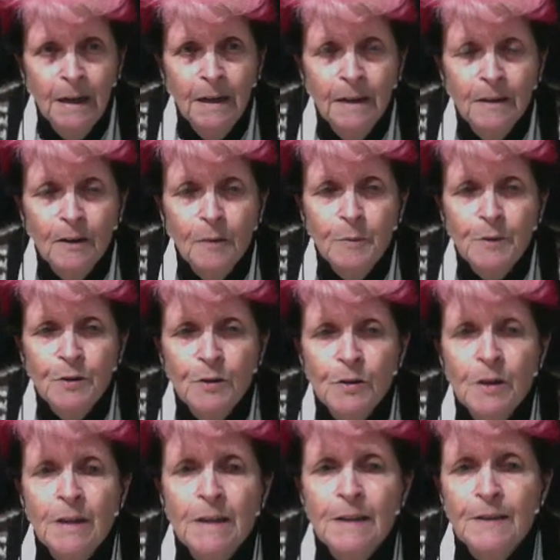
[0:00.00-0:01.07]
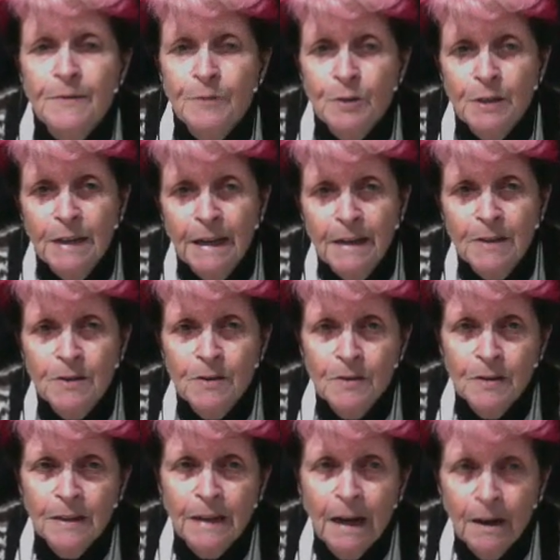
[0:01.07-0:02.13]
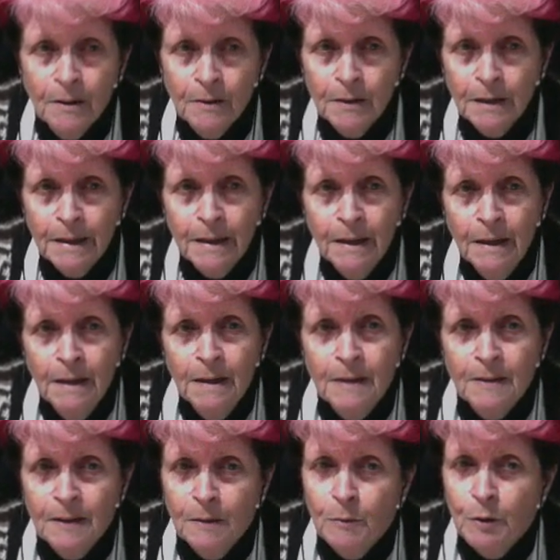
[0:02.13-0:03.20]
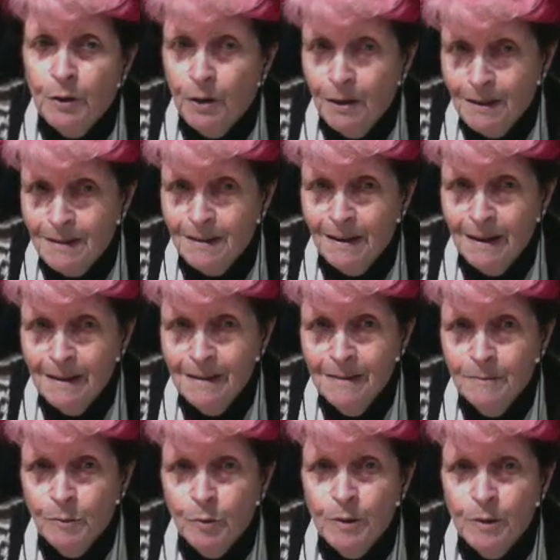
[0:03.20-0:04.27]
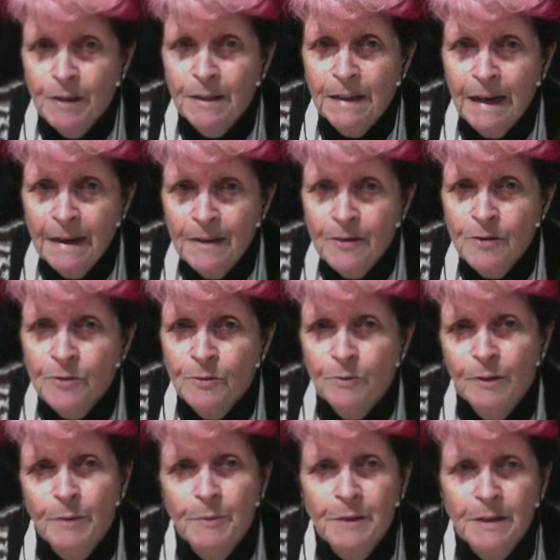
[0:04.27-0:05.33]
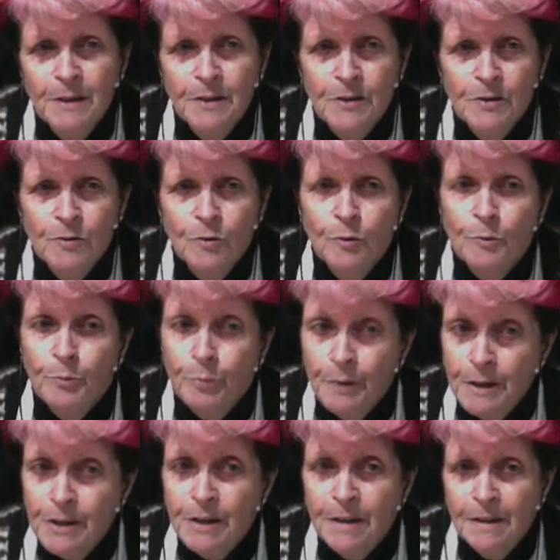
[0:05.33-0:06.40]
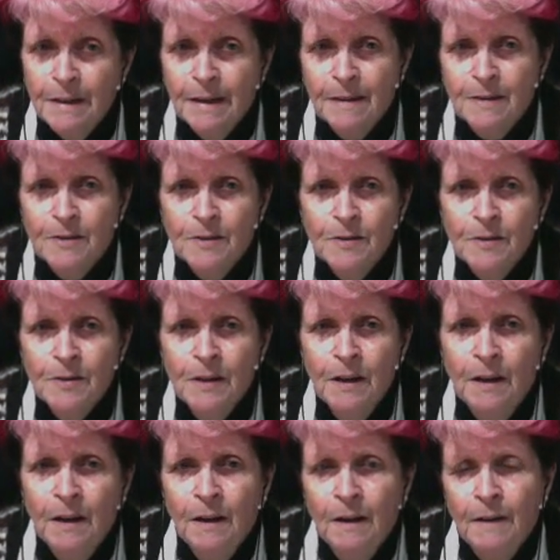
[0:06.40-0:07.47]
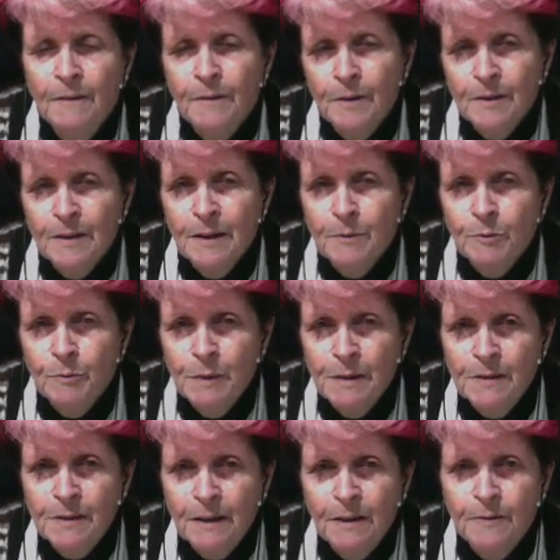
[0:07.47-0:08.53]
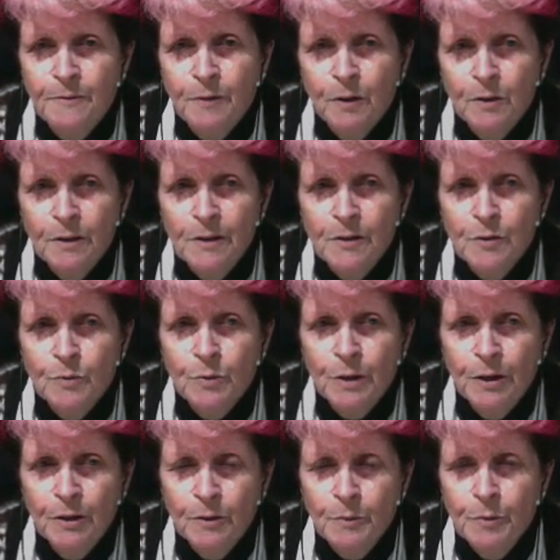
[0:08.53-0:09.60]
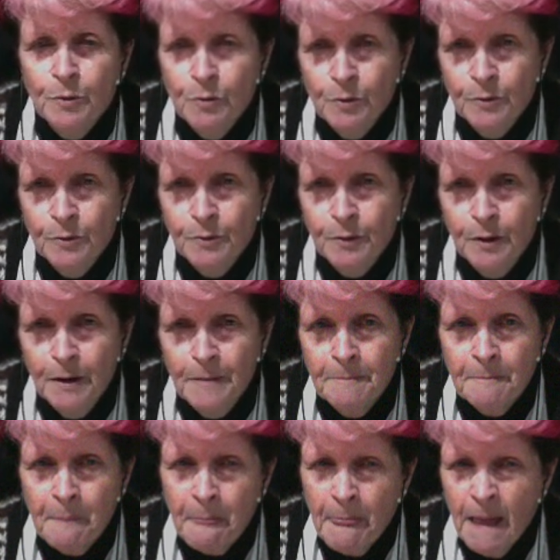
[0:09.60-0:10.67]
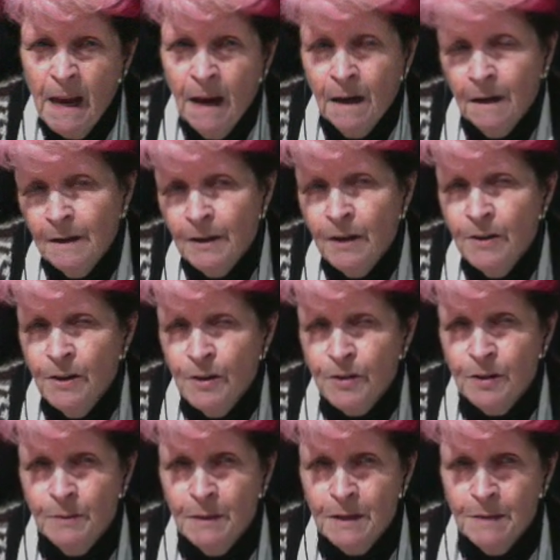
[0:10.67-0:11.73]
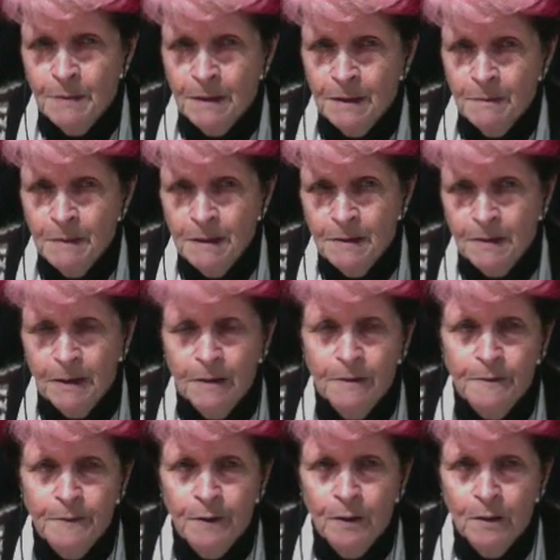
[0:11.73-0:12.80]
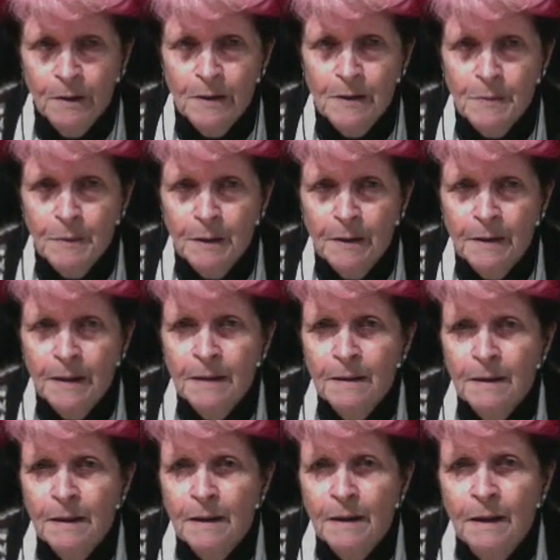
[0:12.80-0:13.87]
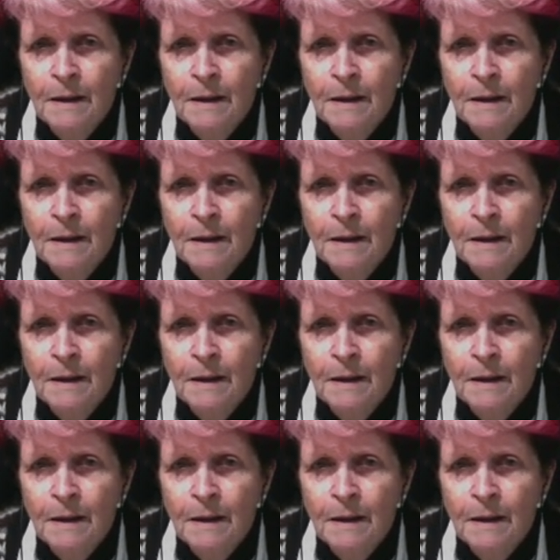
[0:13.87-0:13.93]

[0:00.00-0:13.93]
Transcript: The opportunities for textures are currently somewhat isolated. More intentional repetition or bridging textures, for example mid-scale foliage, would help unify. Now, I don't know so much about the mid-scale foliage, but I think the